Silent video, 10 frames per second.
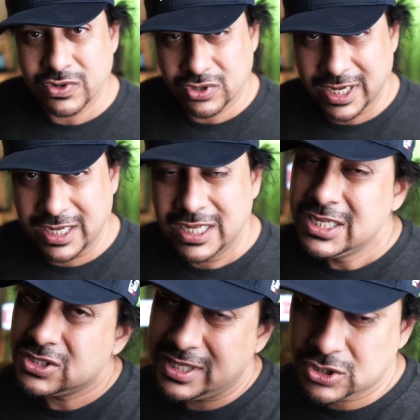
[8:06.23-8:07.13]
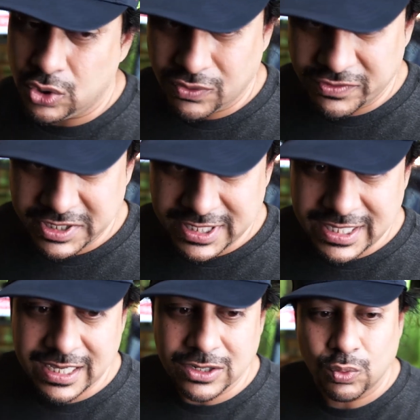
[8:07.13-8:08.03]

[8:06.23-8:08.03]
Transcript: Okay, so let's go over it again.